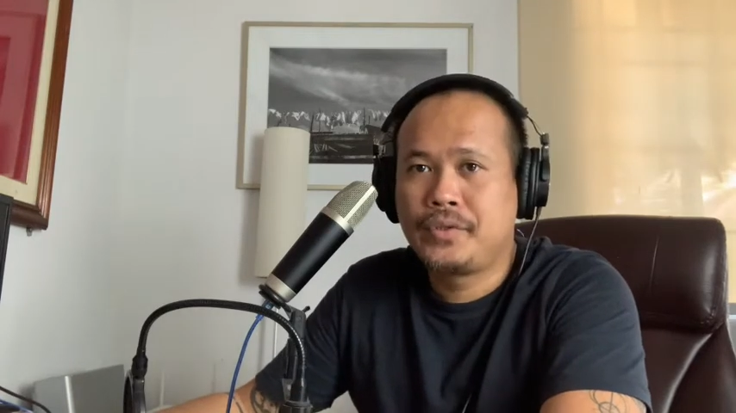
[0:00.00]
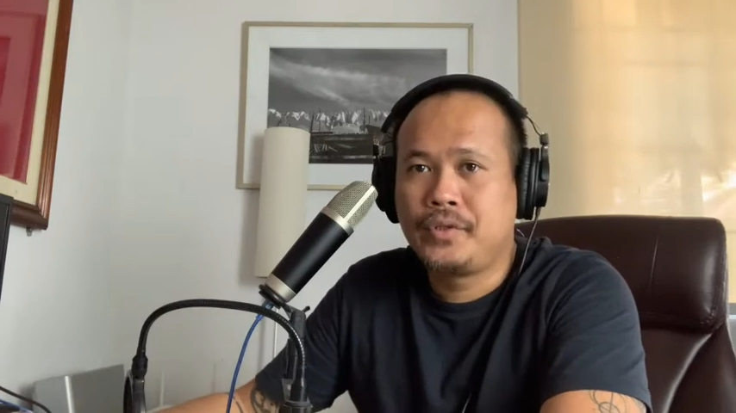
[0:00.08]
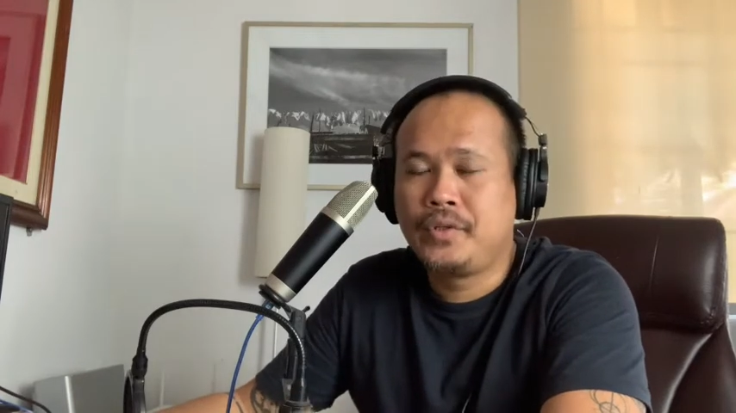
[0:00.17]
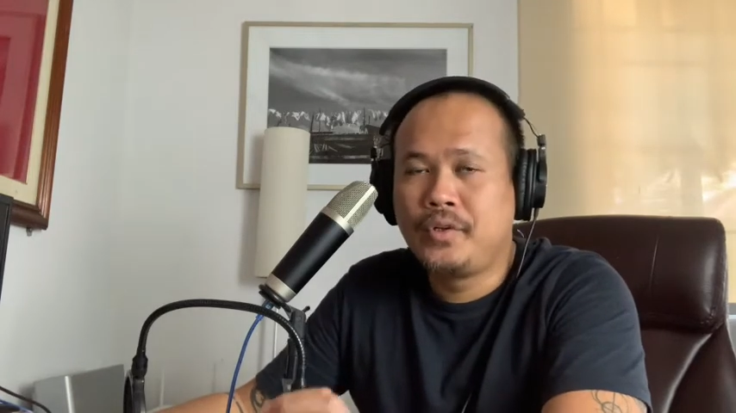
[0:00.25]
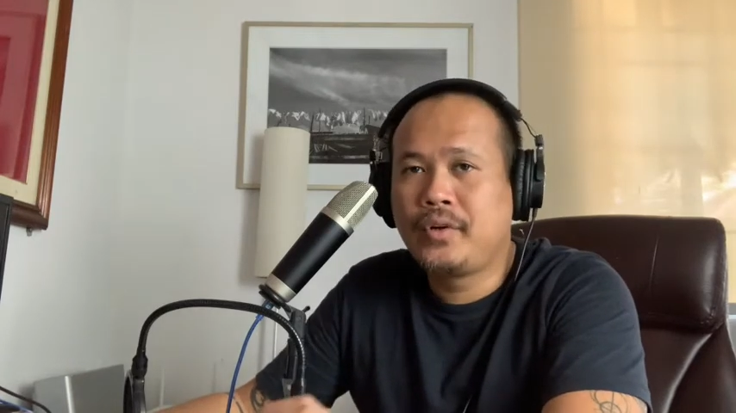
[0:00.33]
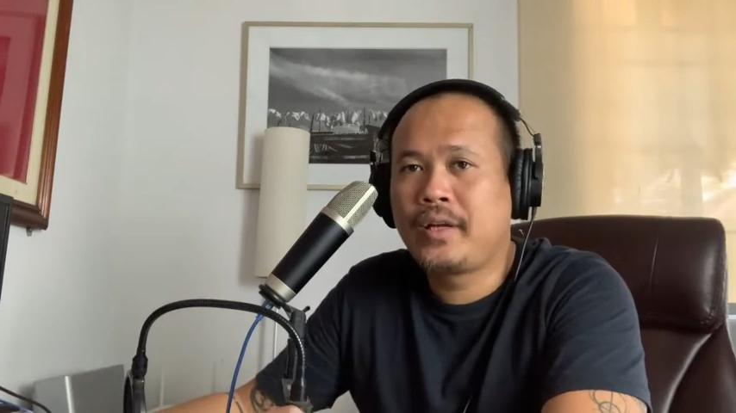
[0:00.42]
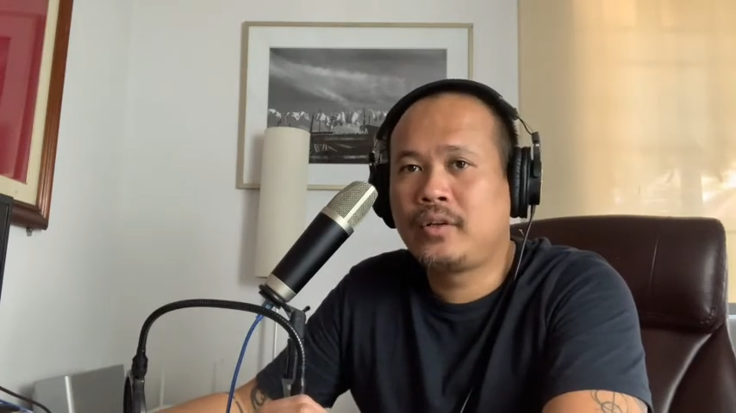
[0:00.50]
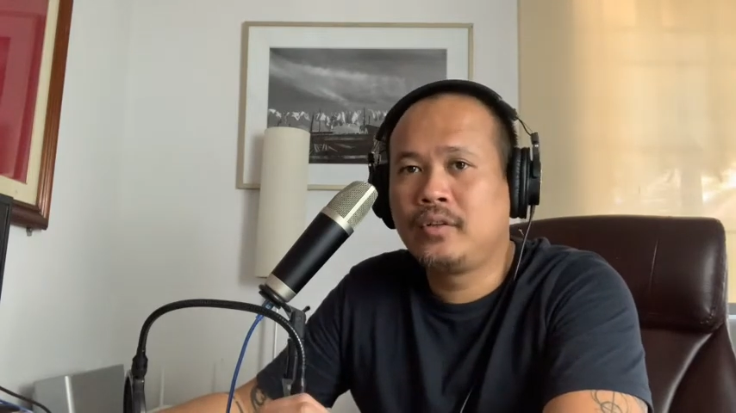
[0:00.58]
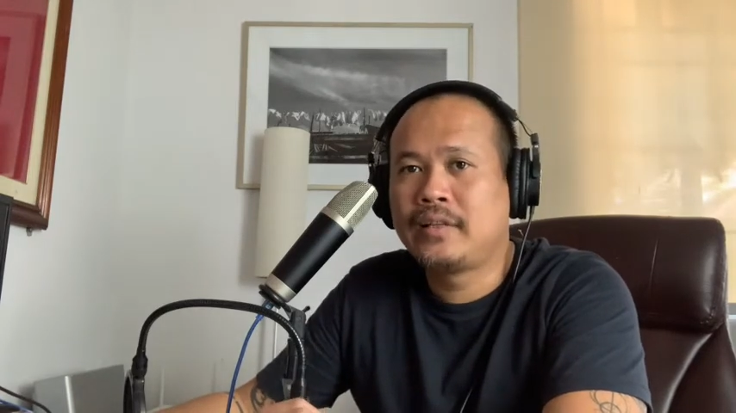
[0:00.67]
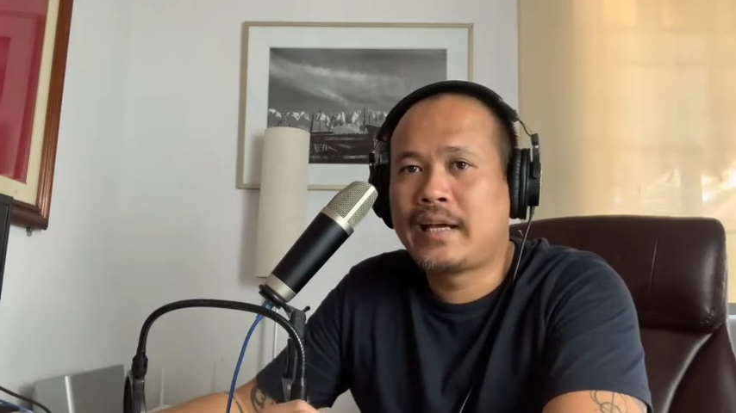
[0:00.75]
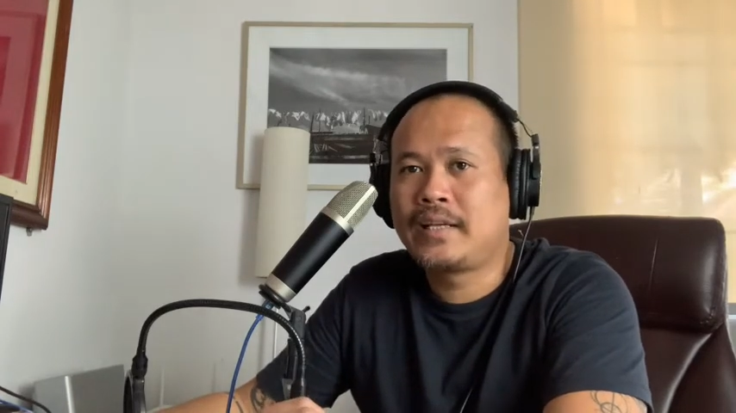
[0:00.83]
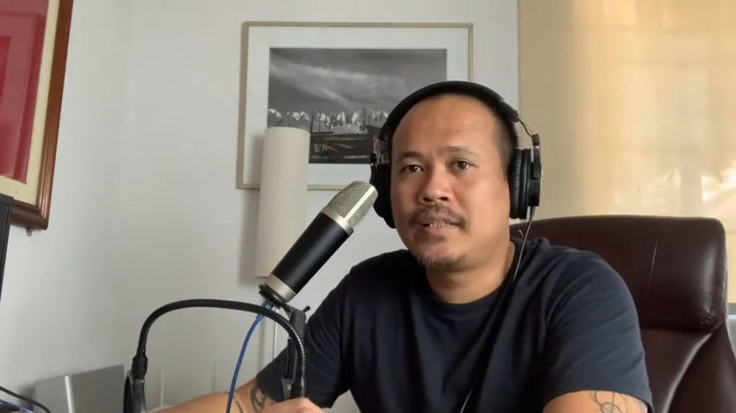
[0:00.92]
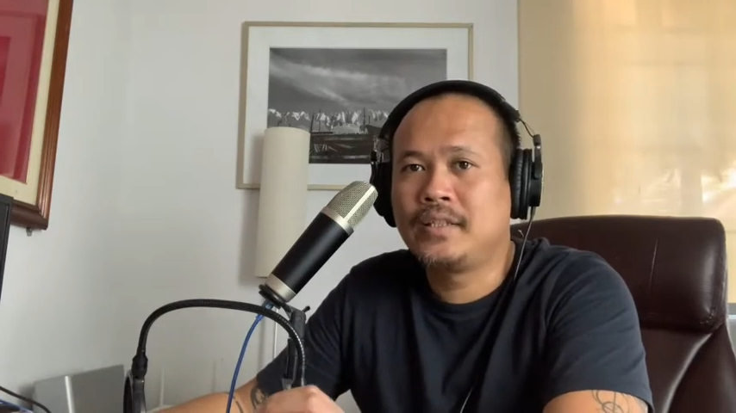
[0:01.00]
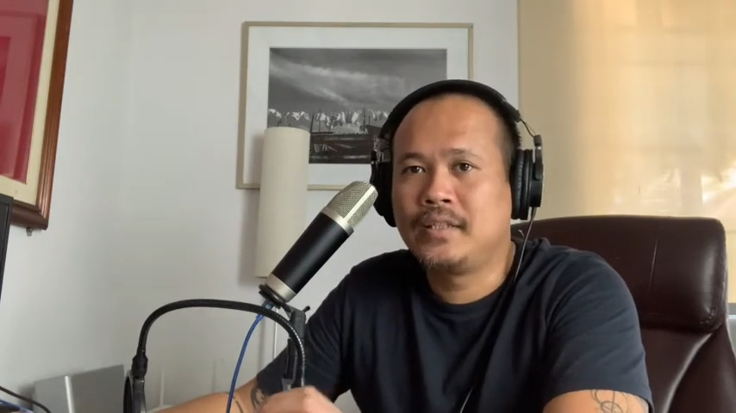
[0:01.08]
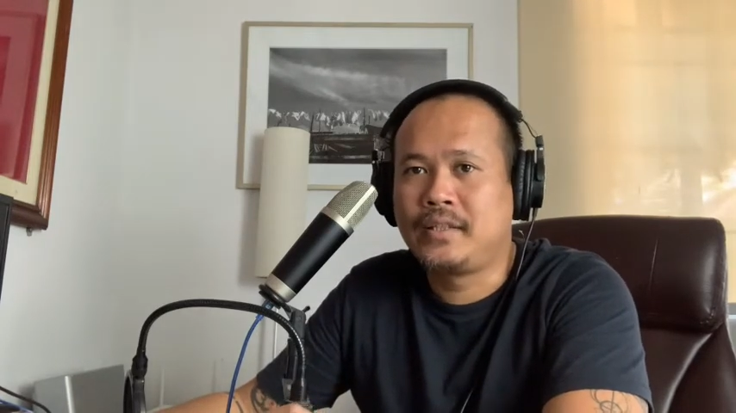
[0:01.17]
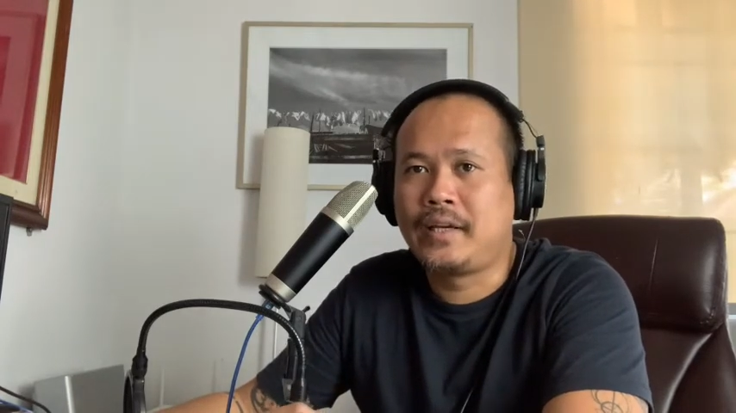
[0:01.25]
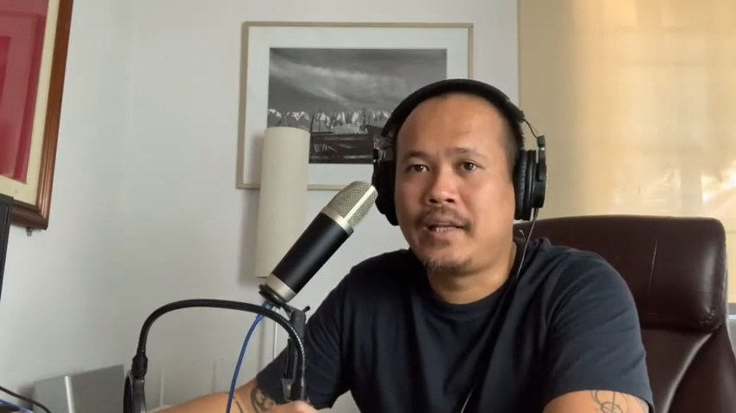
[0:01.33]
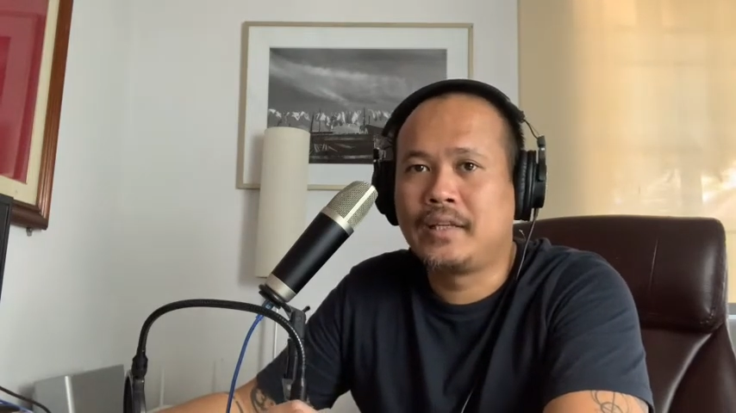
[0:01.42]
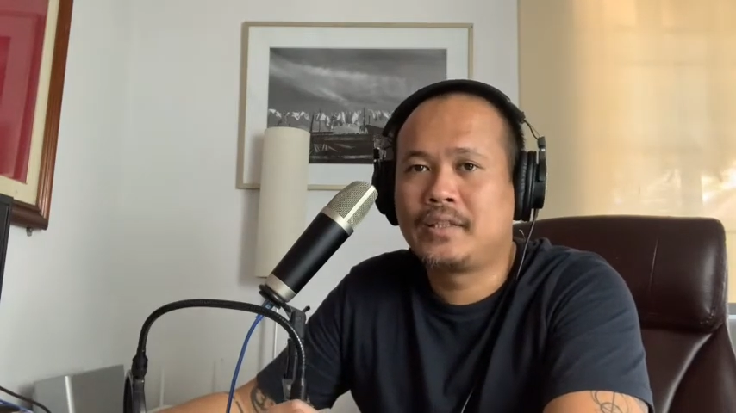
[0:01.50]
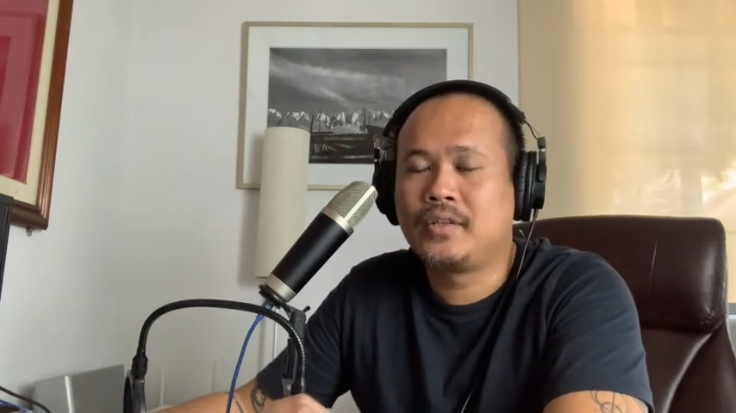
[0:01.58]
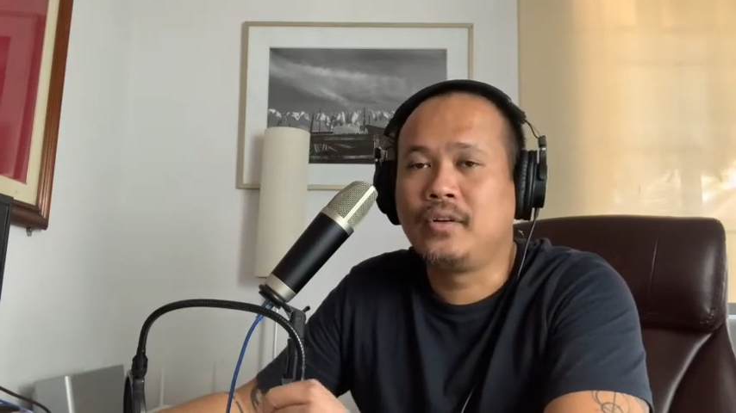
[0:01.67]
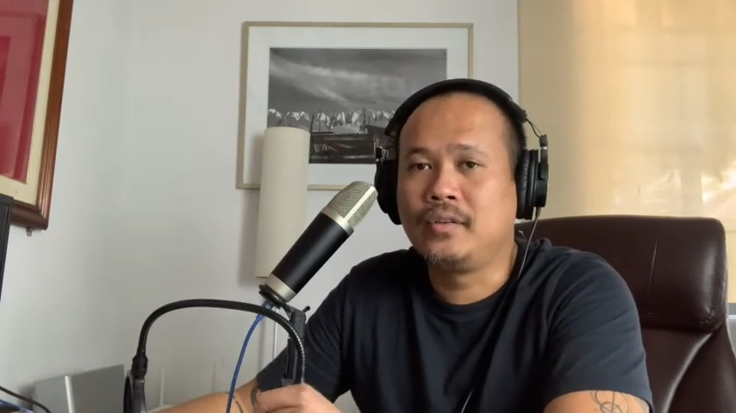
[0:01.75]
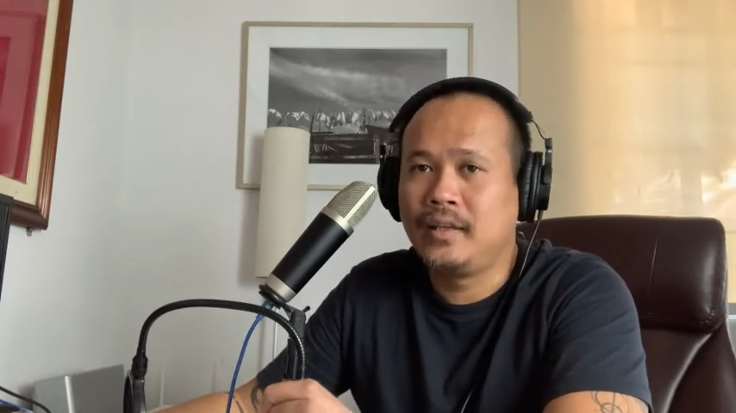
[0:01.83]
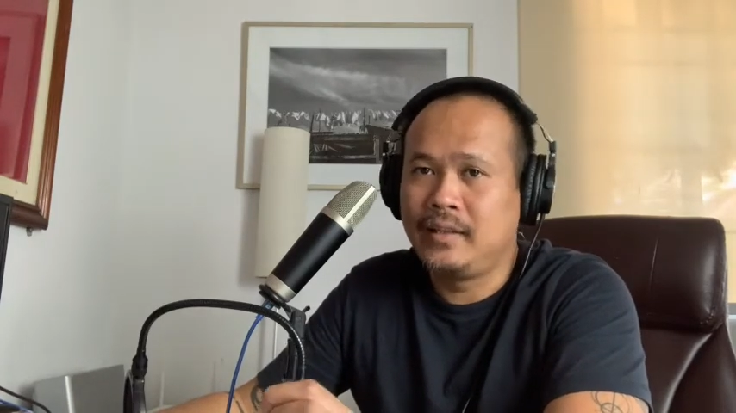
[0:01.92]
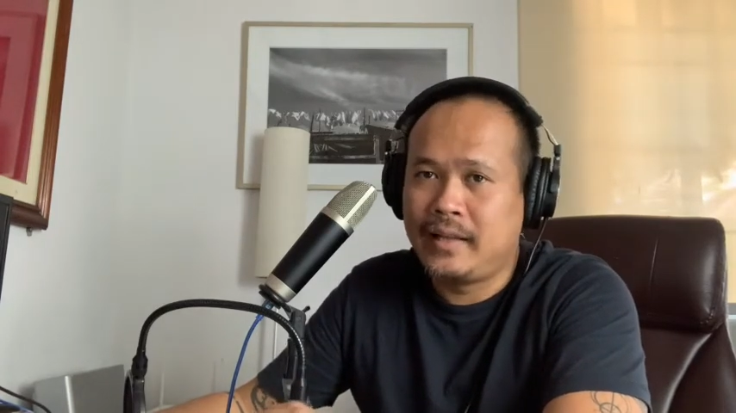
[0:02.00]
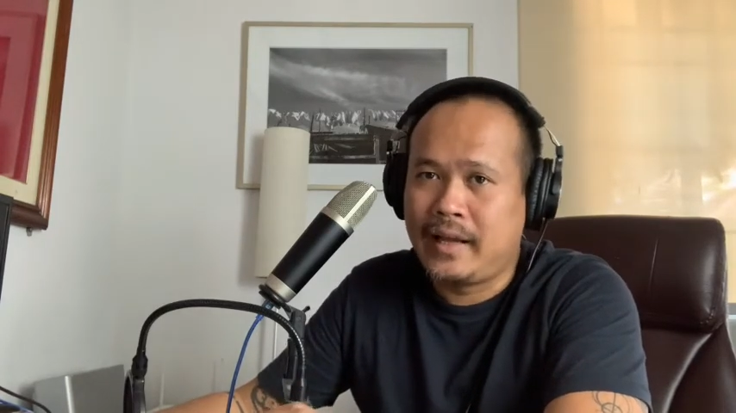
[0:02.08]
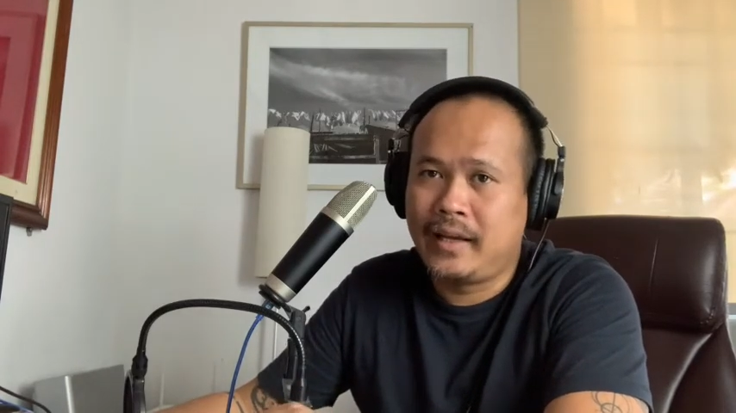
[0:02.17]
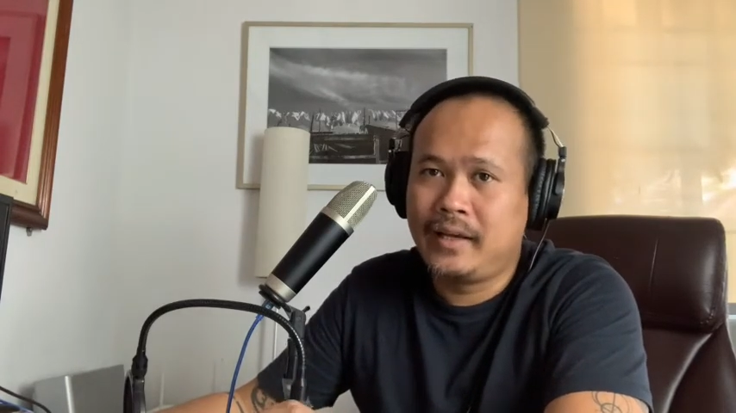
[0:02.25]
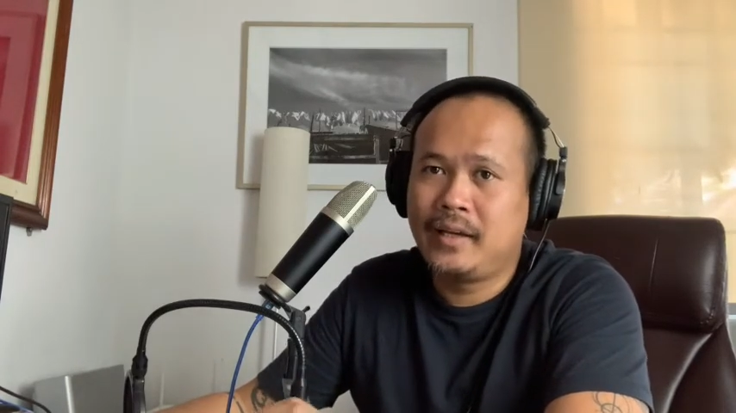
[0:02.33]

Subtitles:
you recognize the sales on the day